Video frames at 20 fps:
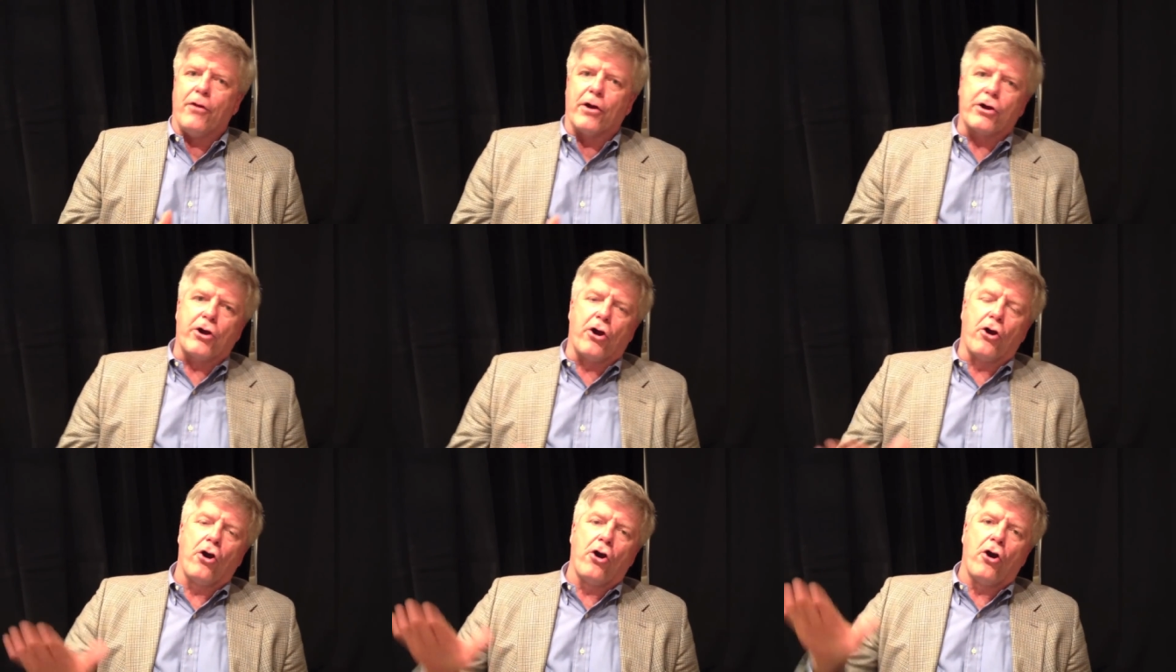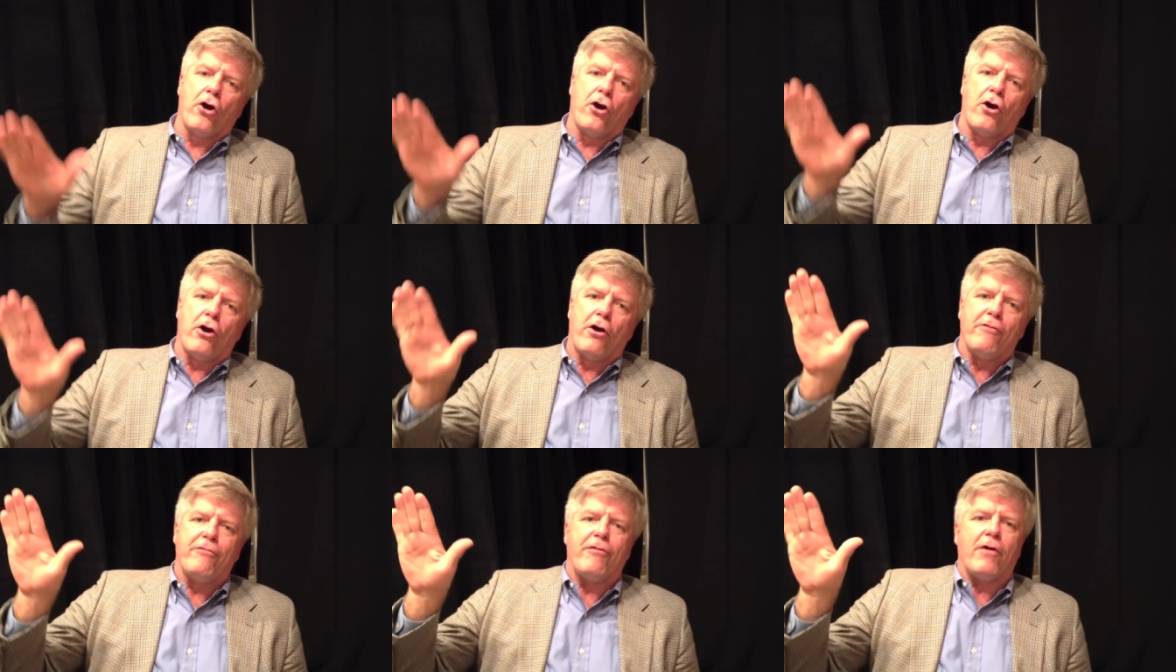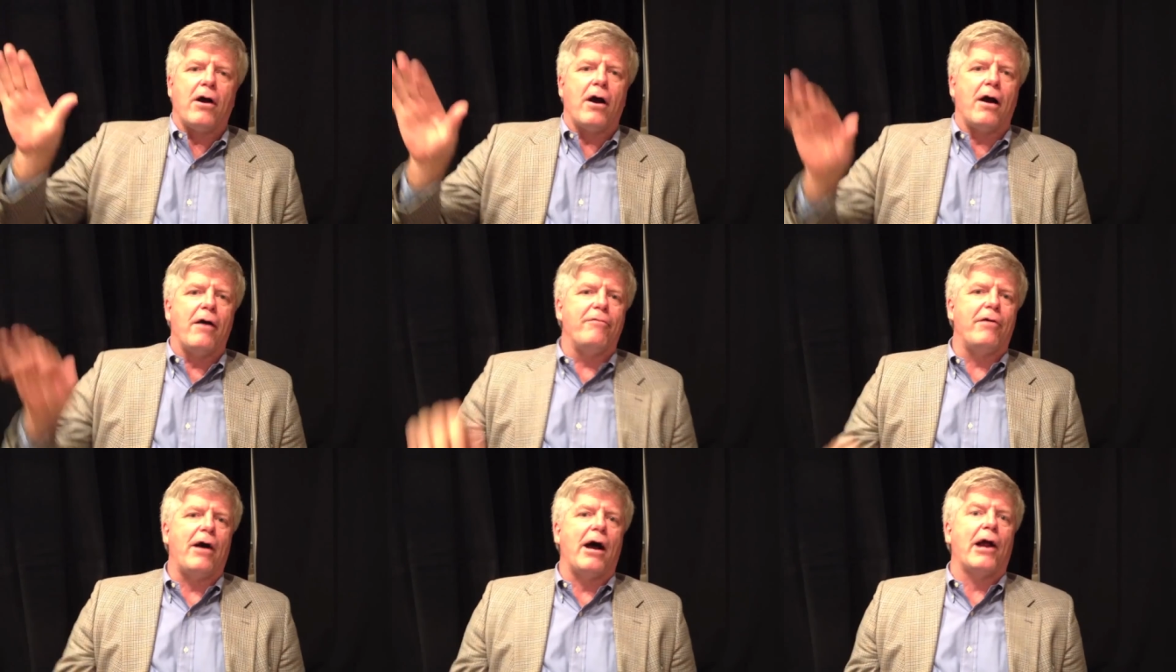curve
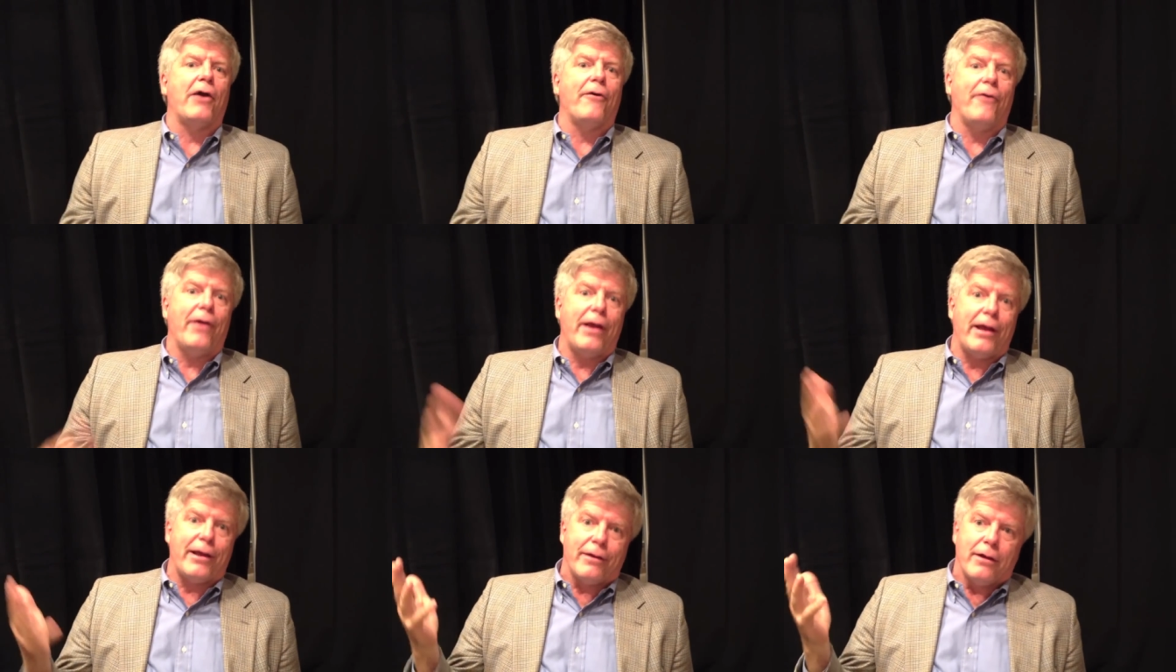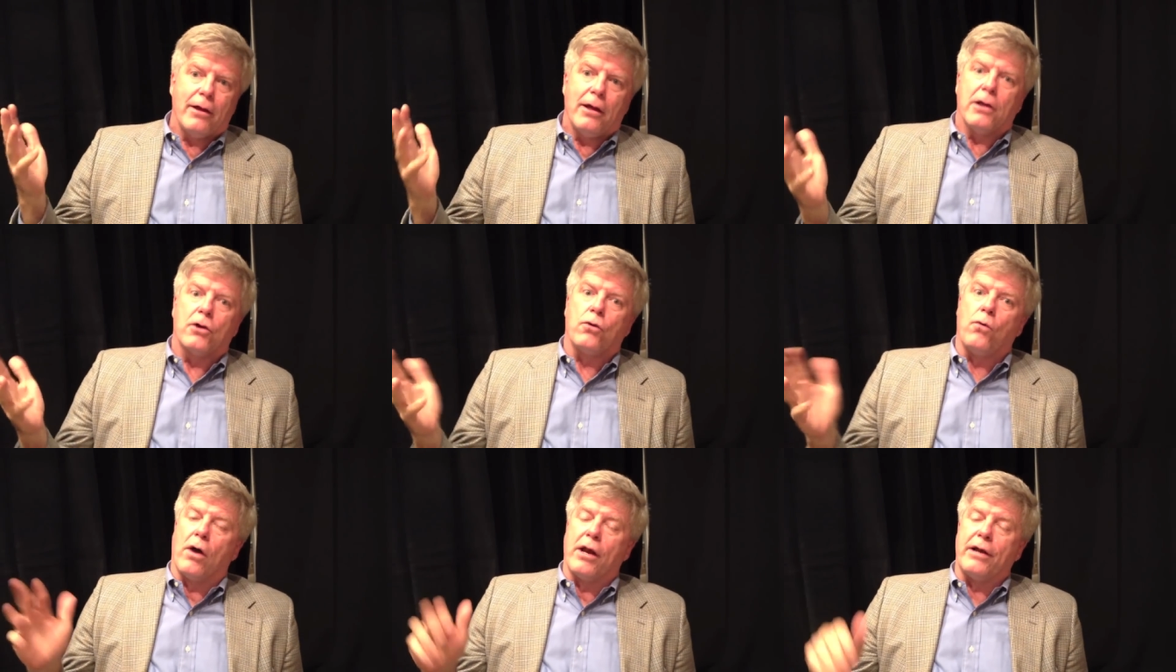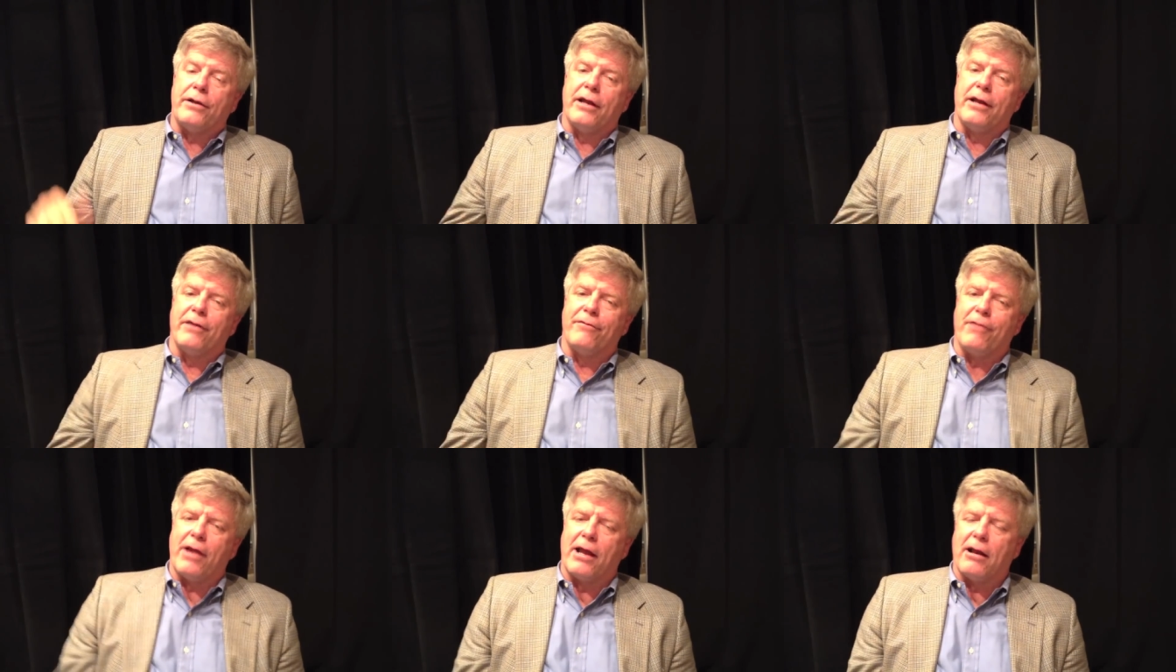of hiring
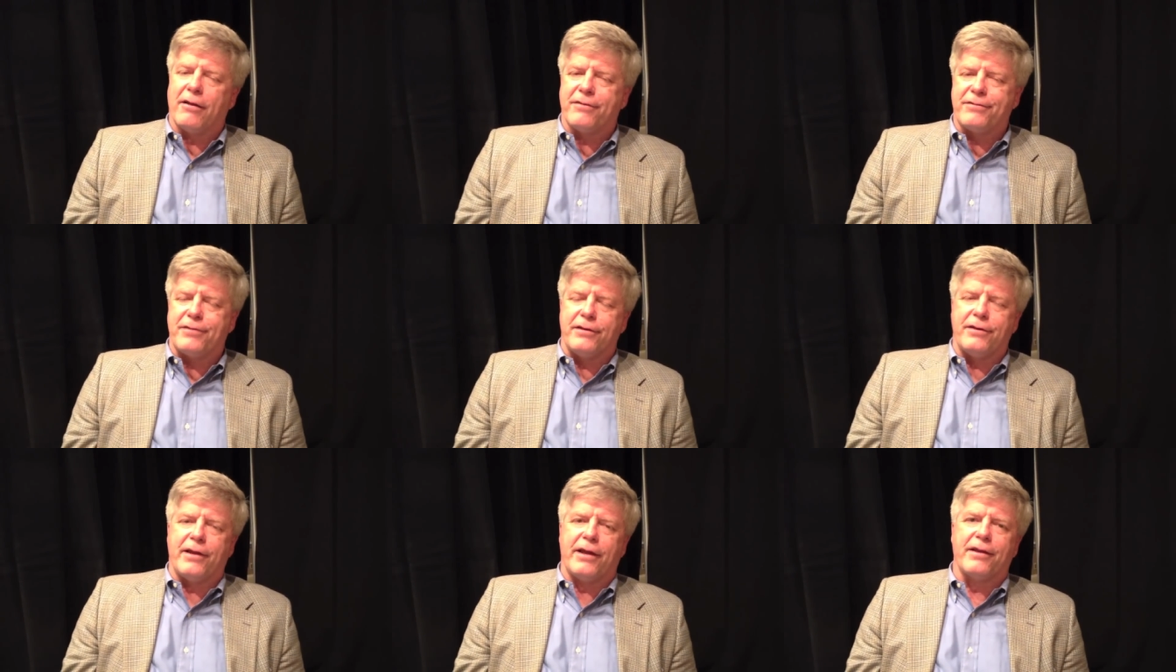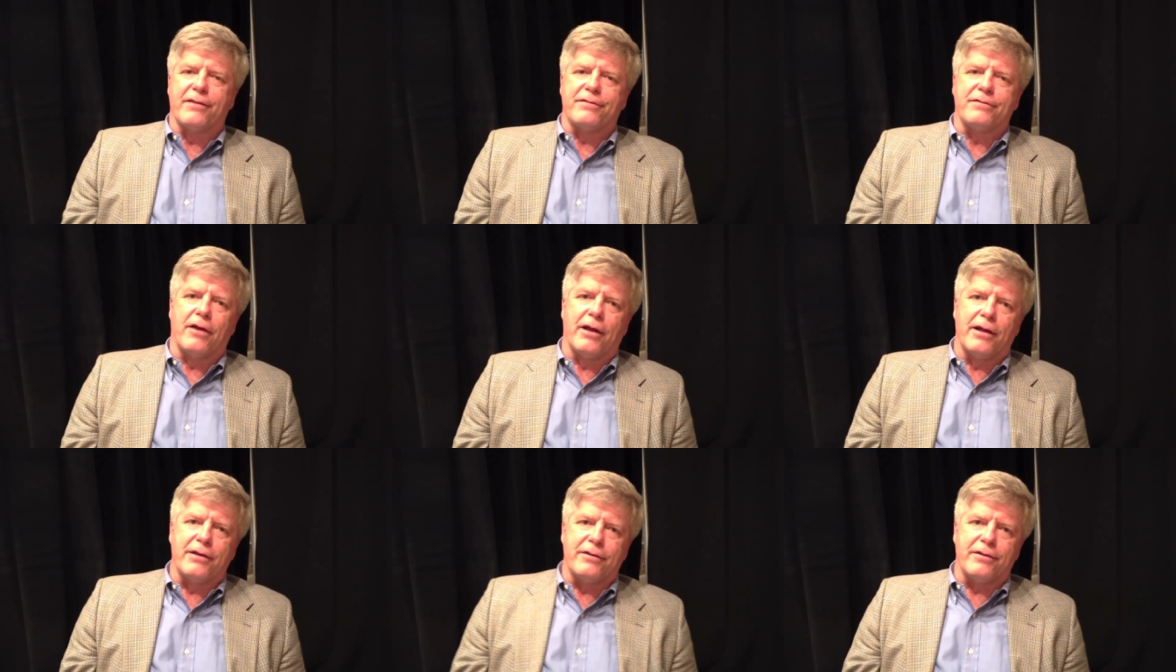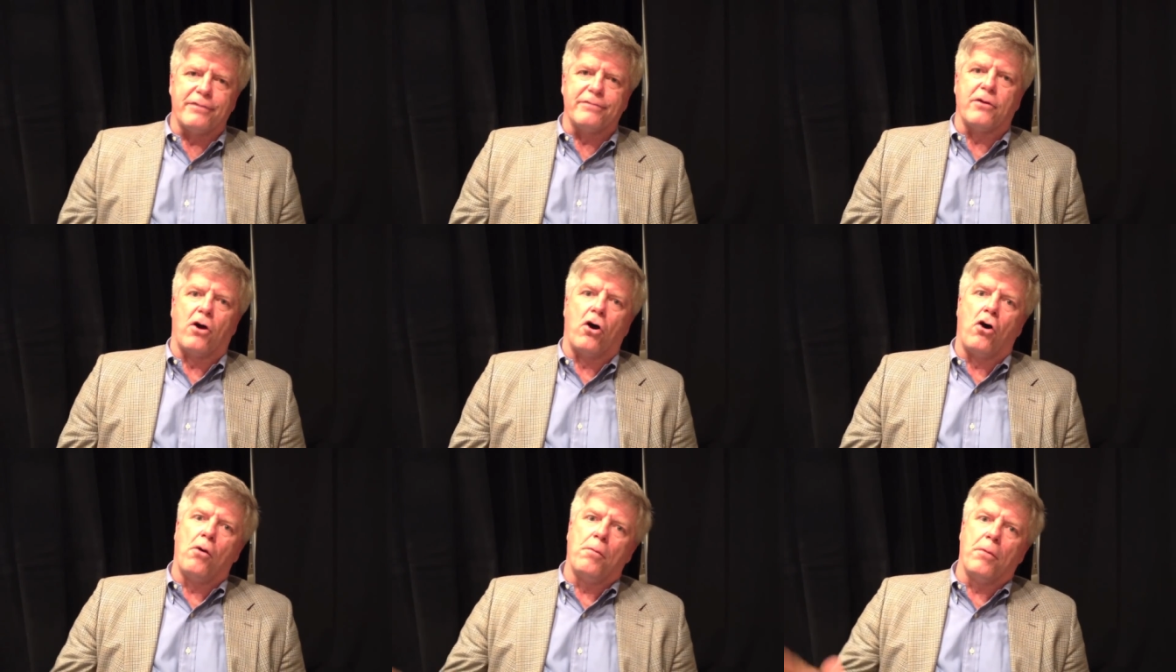quantitative analysts and data scientists
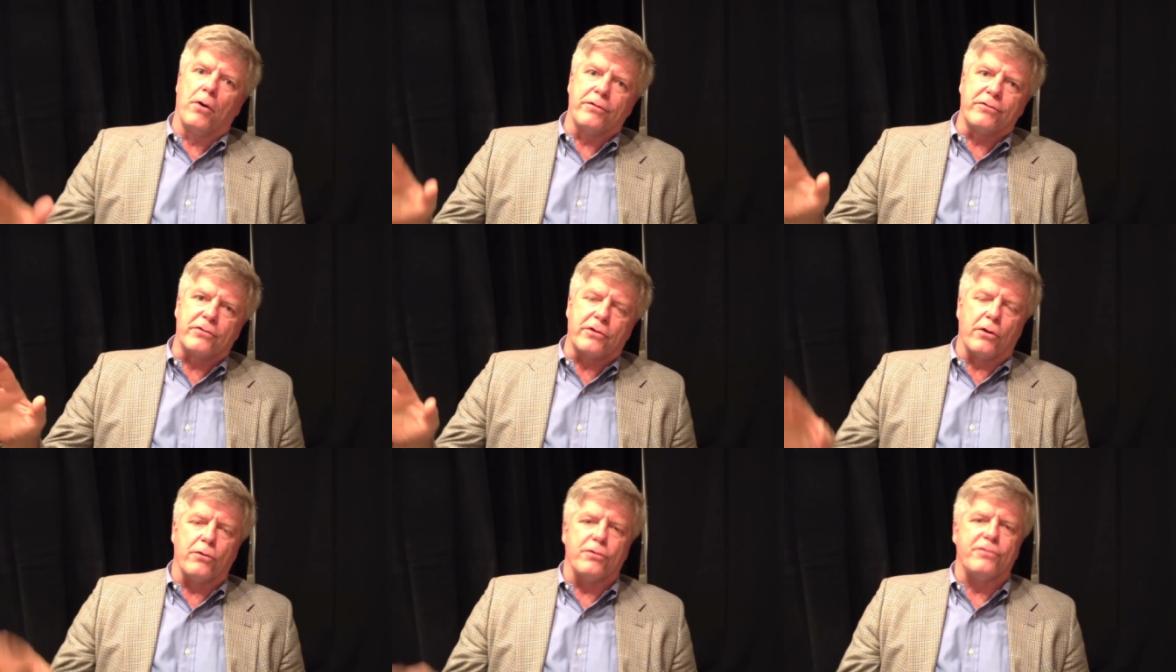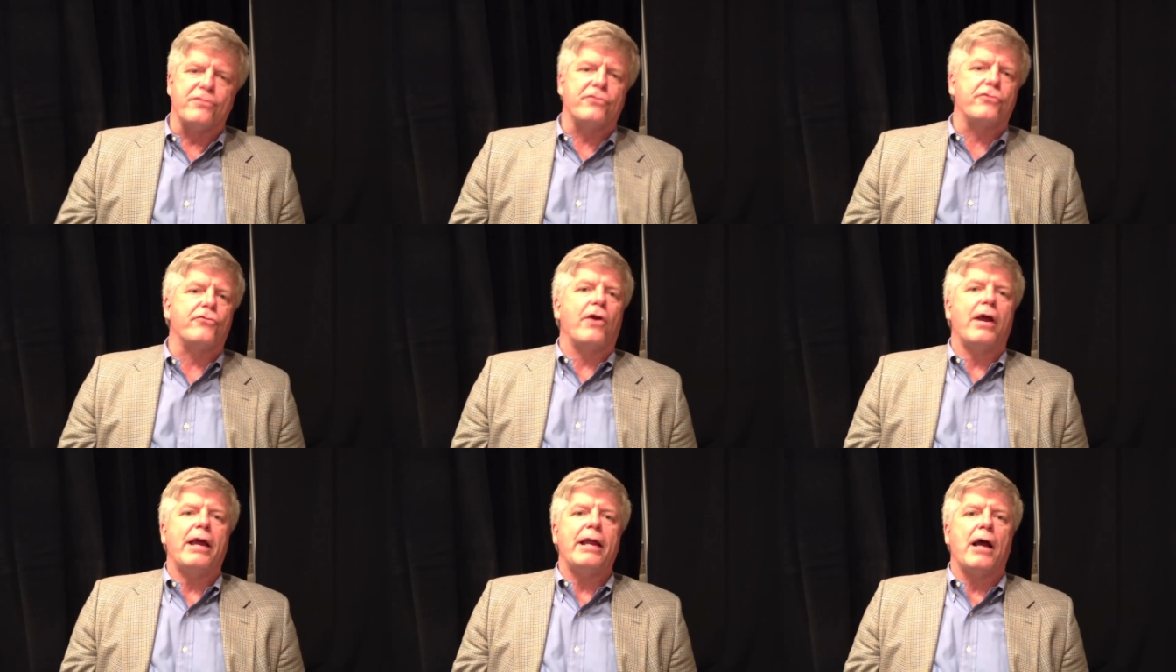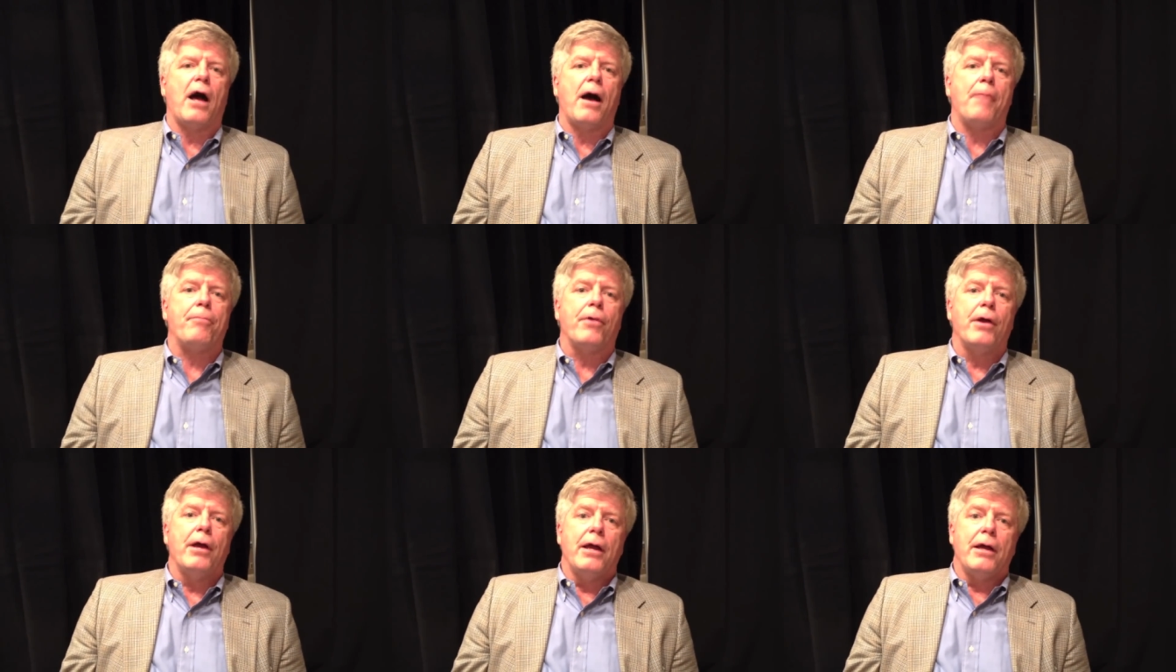almost goes straight
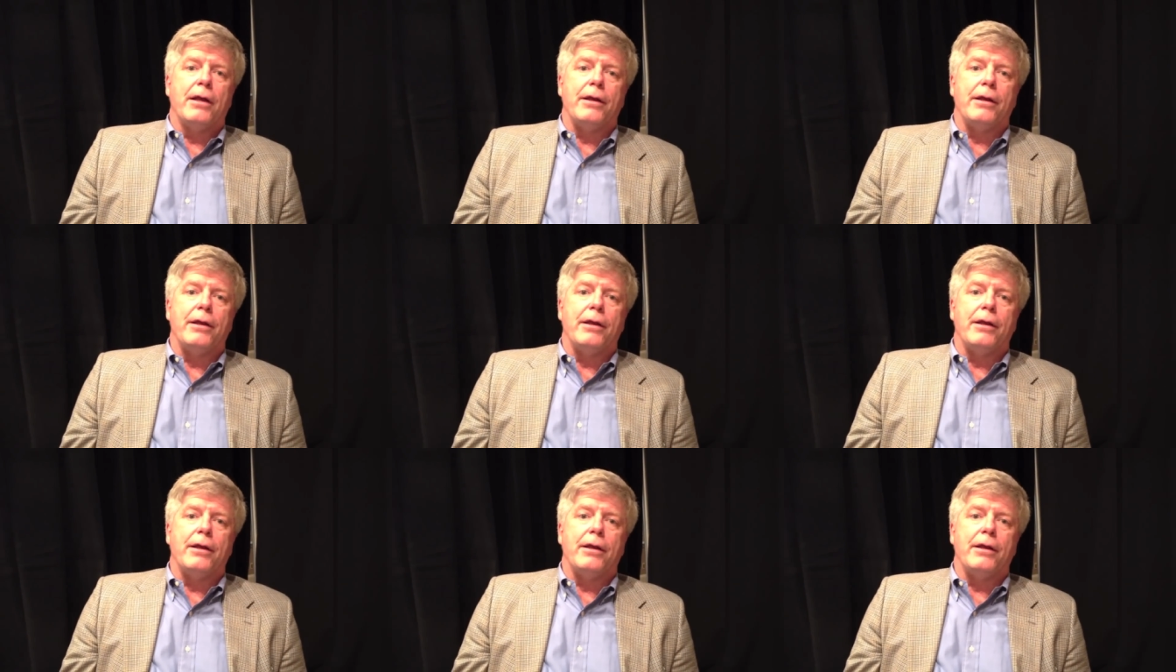up